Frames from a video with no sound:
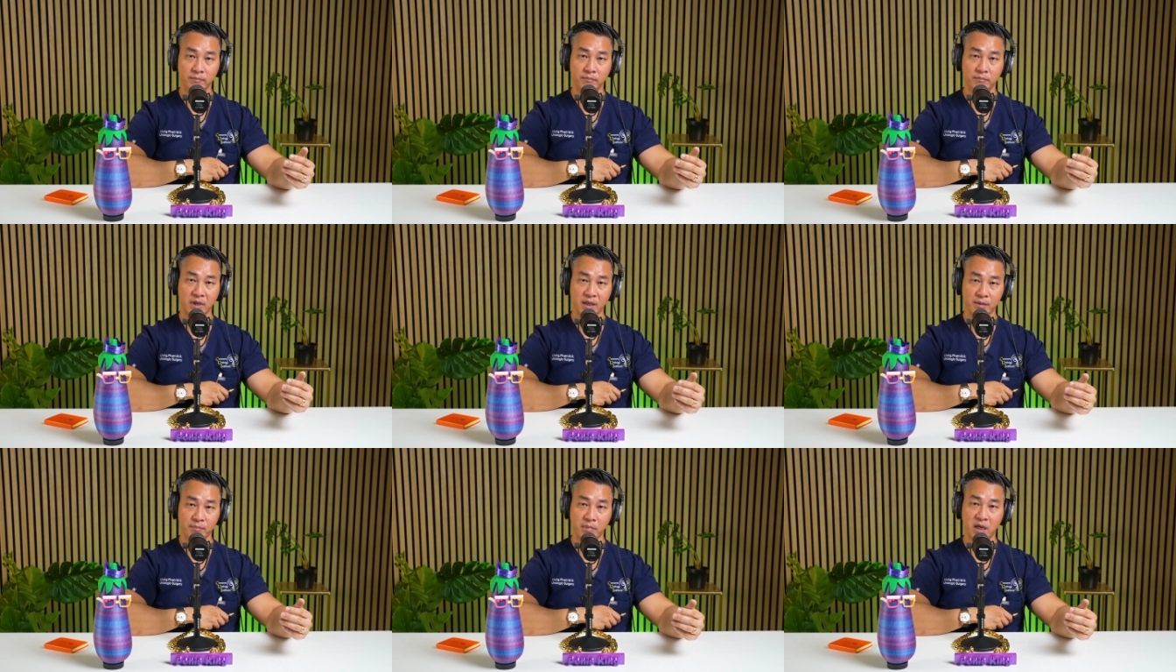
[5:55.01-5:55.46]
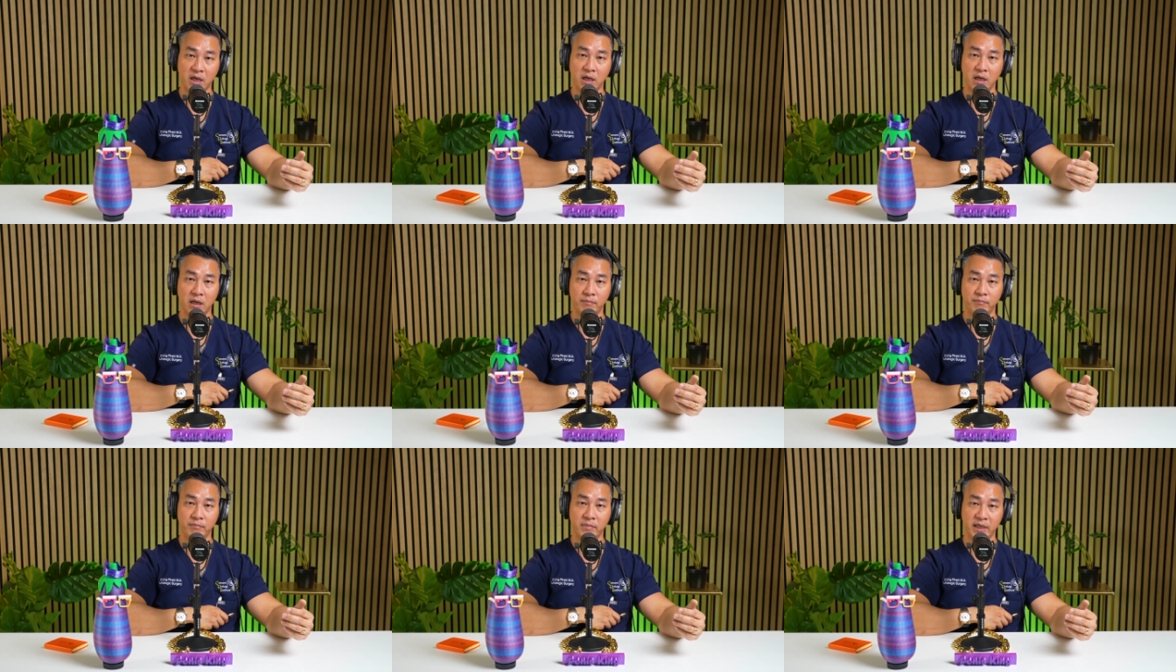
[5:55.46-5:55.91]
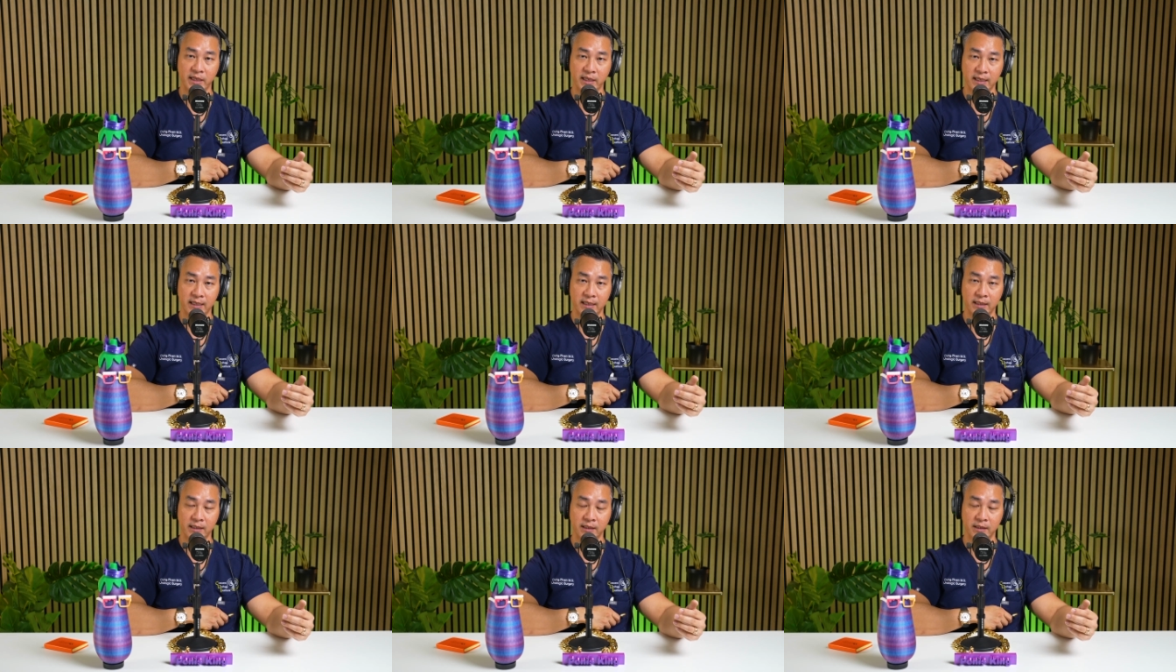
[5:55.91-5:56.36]
my mom, my
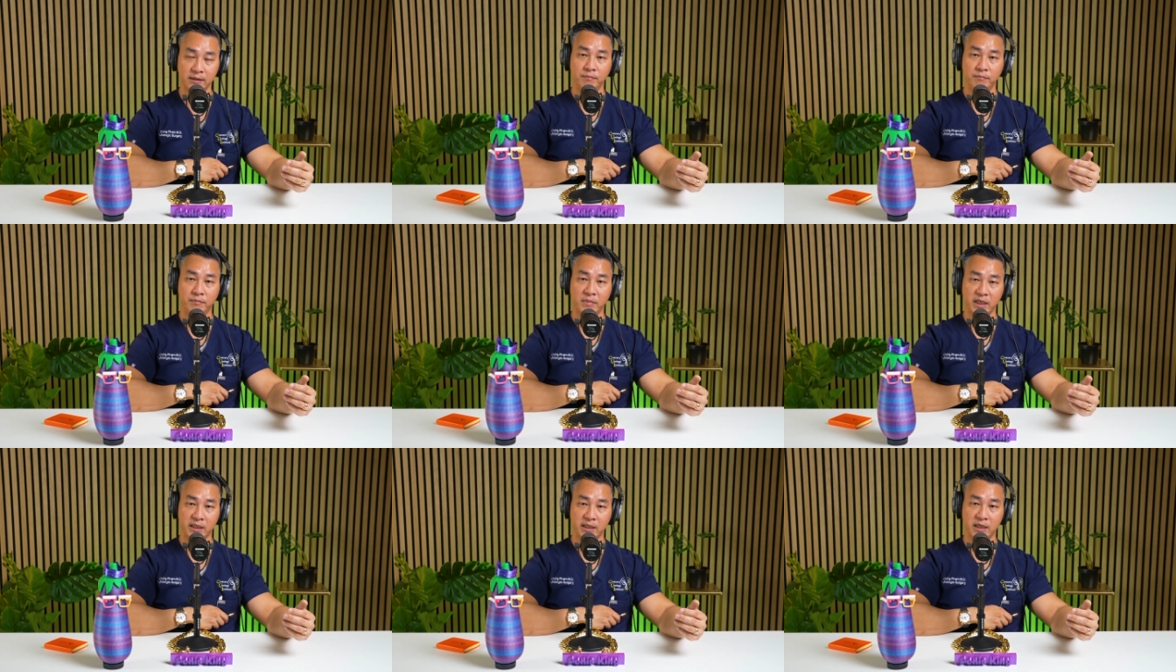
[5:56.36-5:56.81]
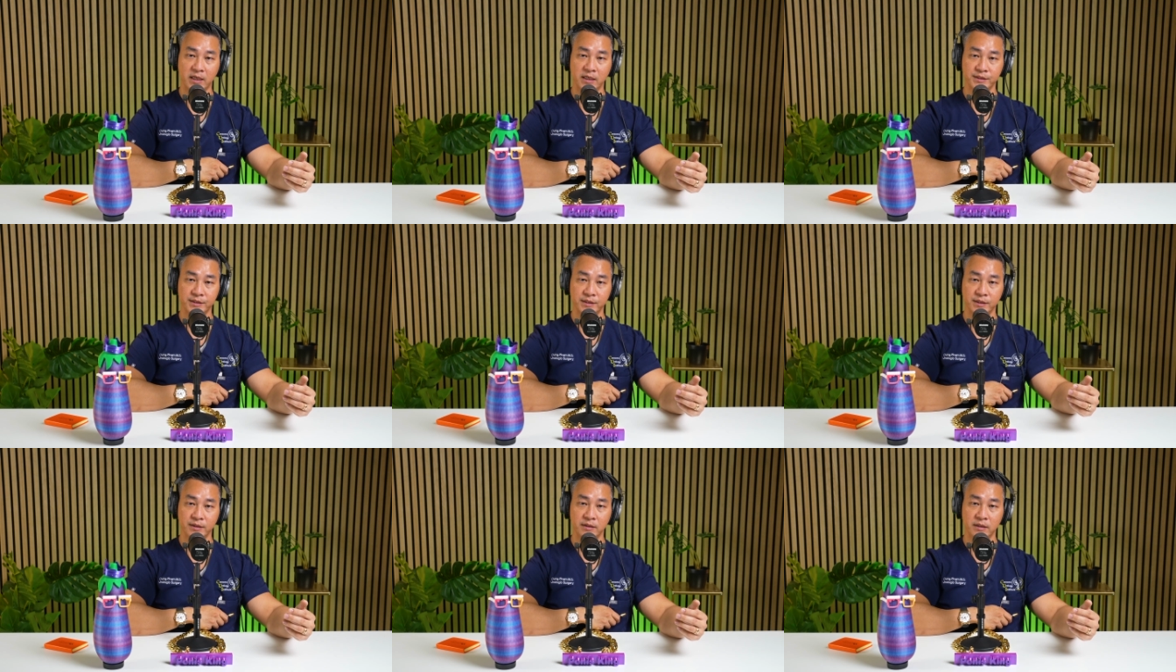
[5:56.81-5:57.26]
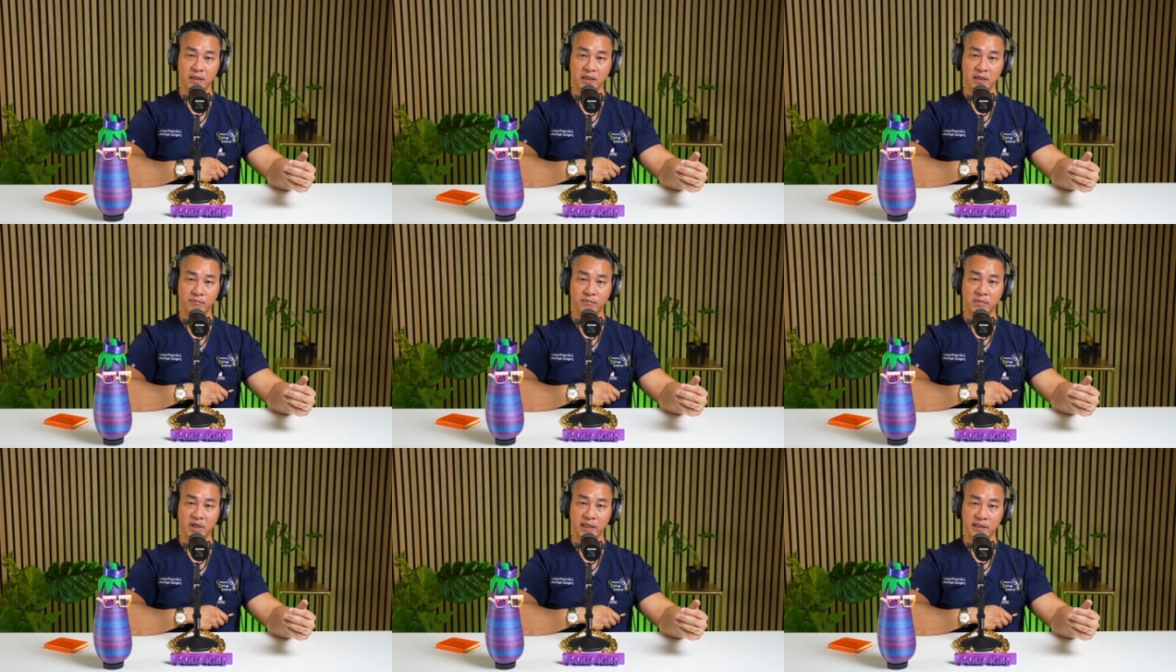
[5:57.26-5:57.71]
aunt, my cousin,
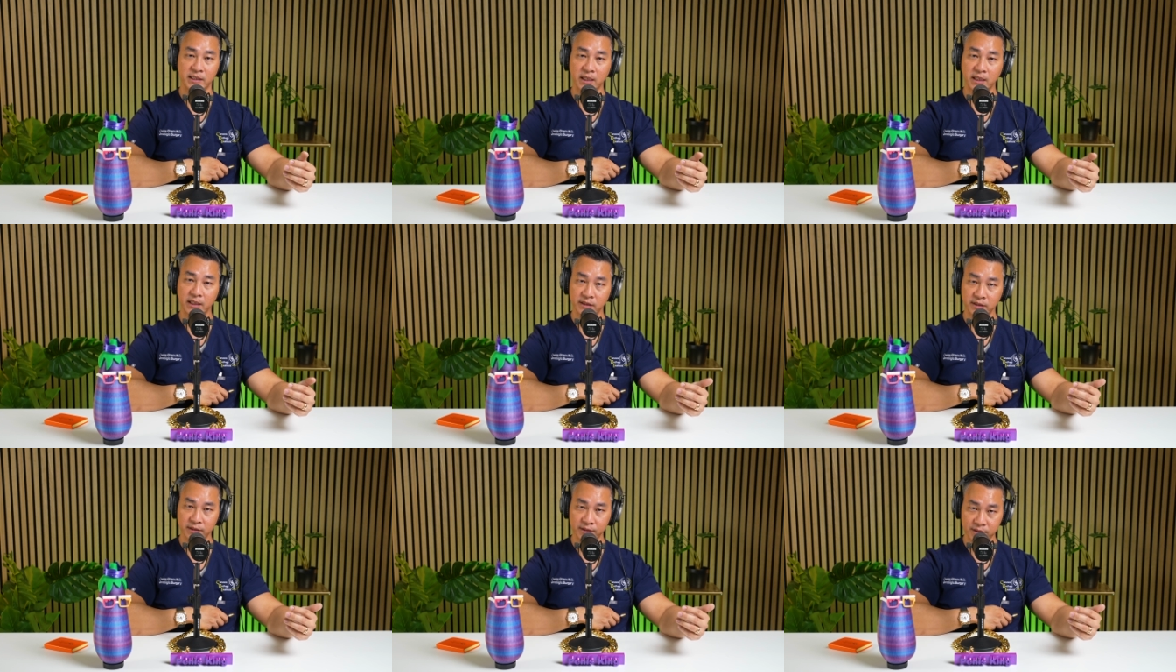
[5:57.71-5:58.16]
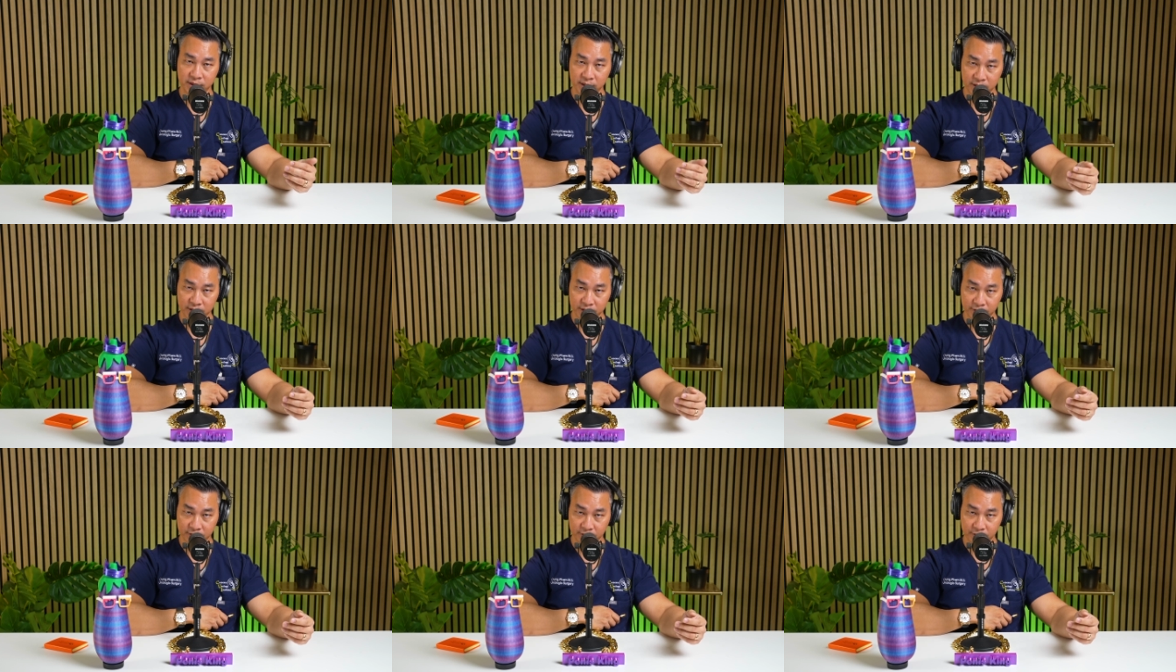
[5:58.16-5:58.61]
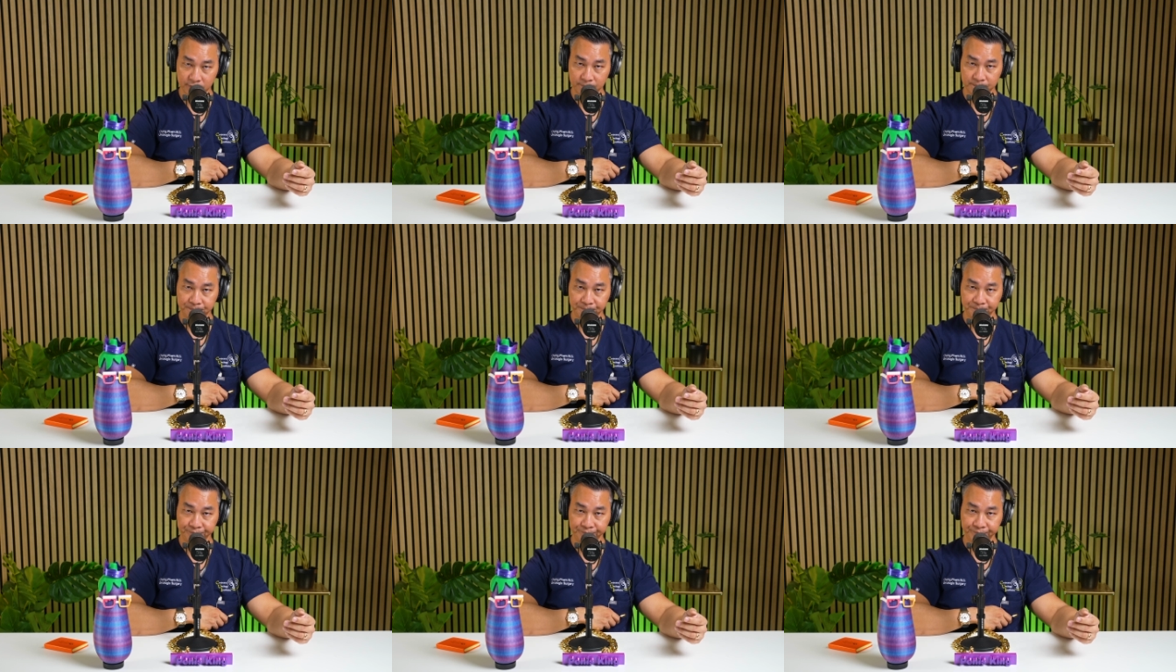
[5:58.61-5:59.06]
and my youngest sister.
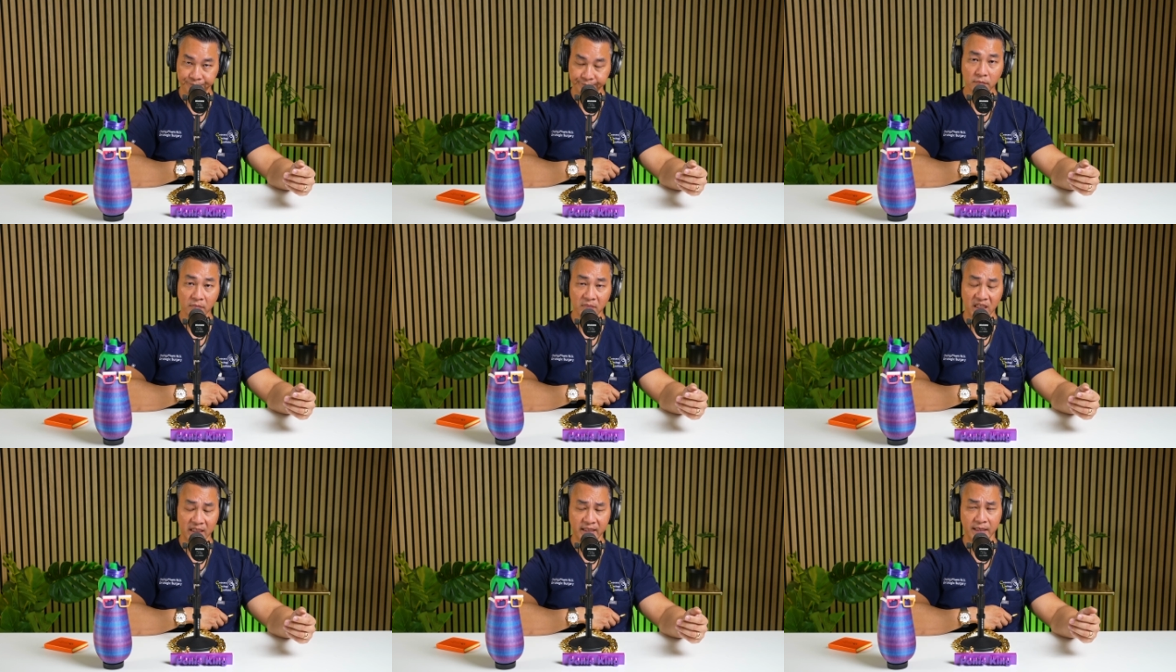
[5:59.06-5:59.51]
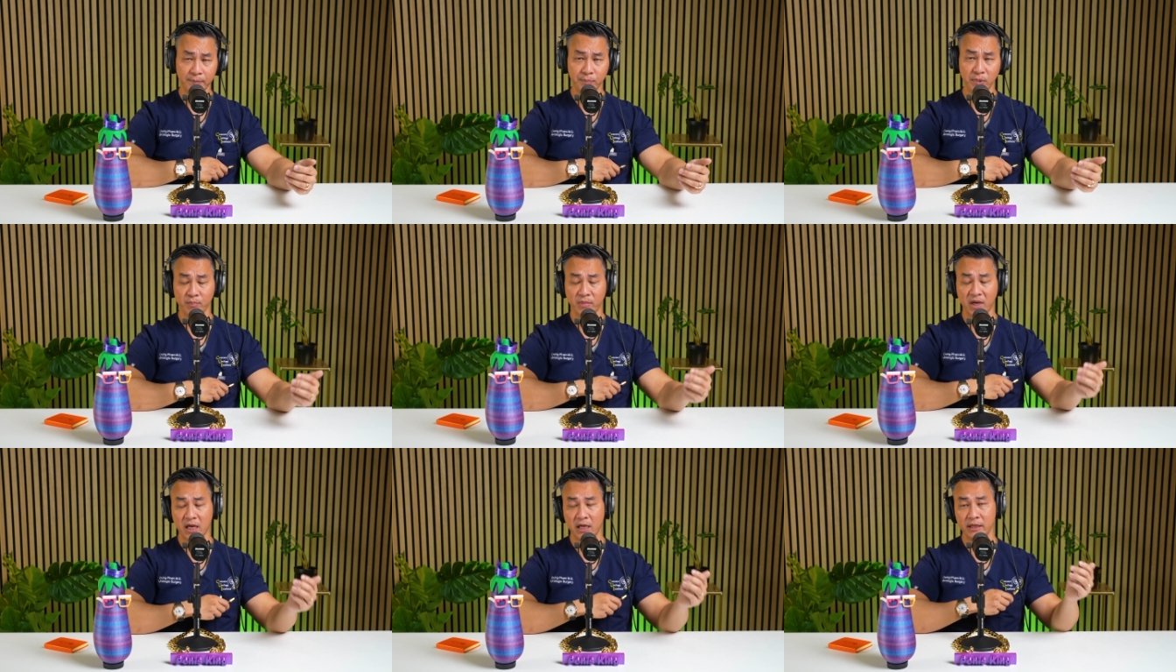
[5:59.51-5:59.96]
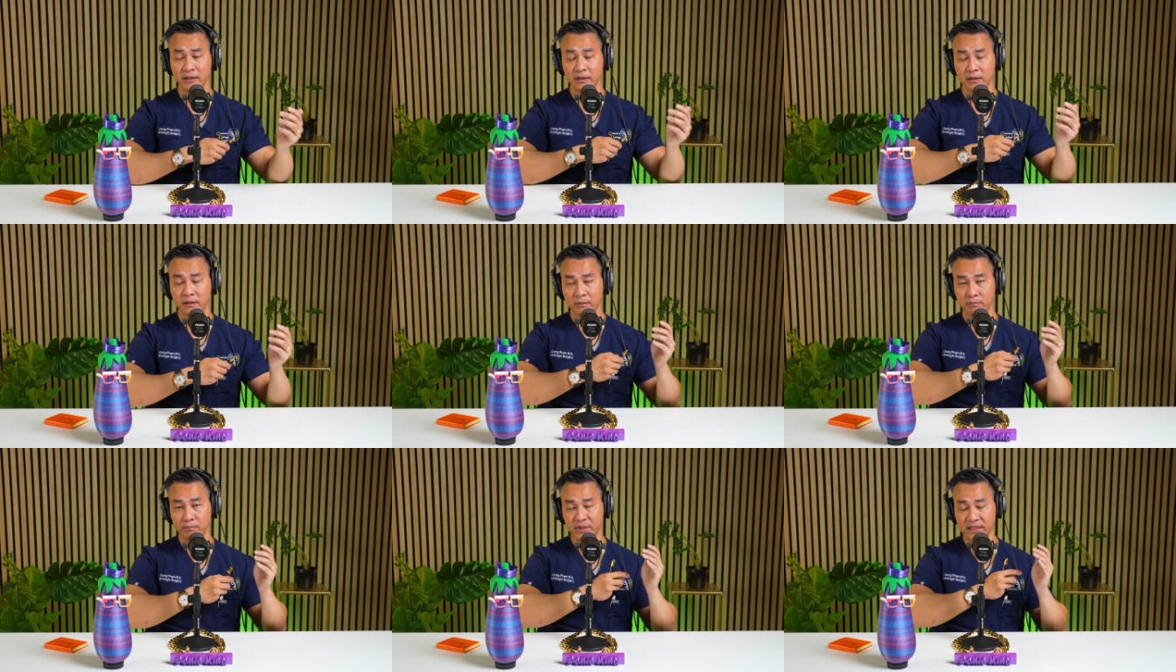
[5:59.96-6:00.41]
And keep in
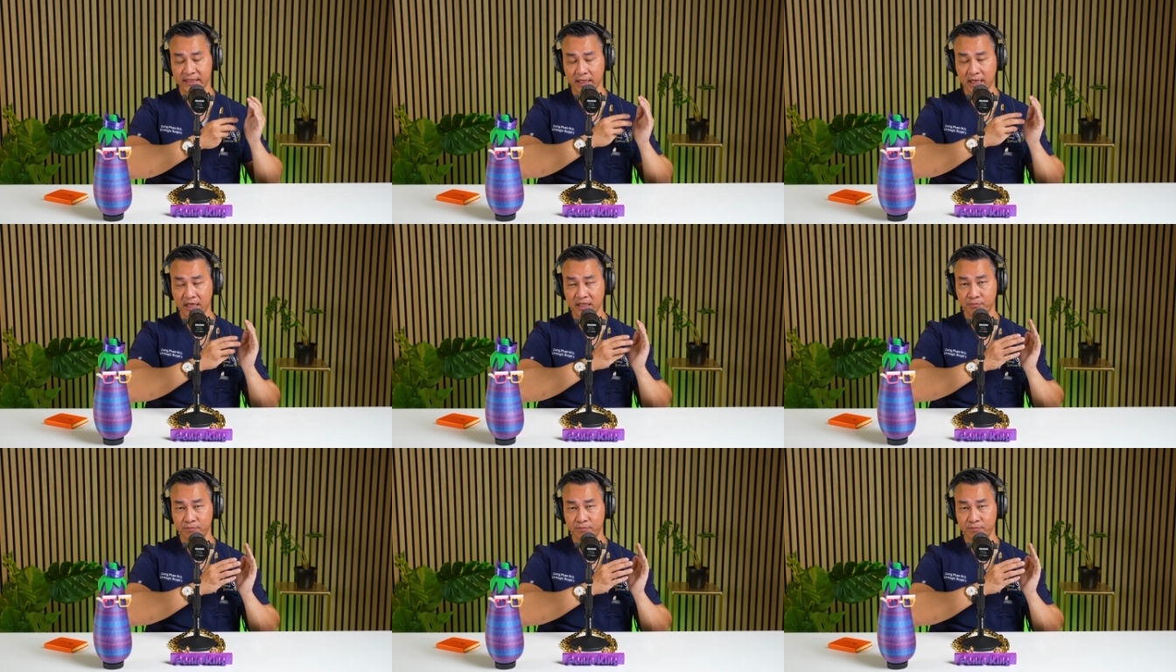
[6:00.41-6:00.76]
mind, besides